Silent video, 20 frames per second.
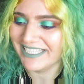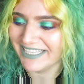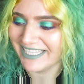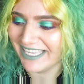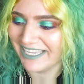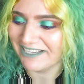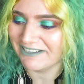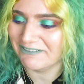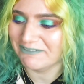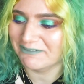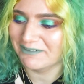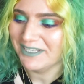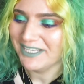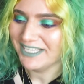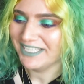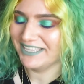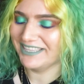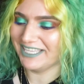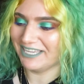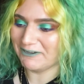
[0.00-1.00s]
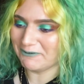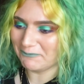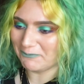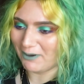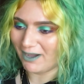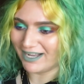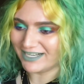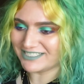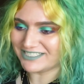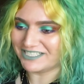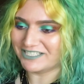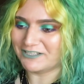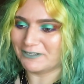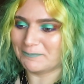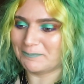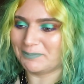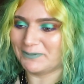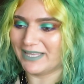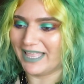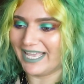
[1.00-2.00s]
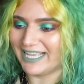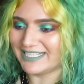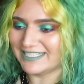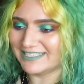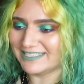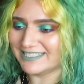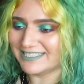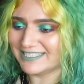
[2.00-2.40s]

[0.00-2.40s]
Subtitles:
they like. They walk to their place.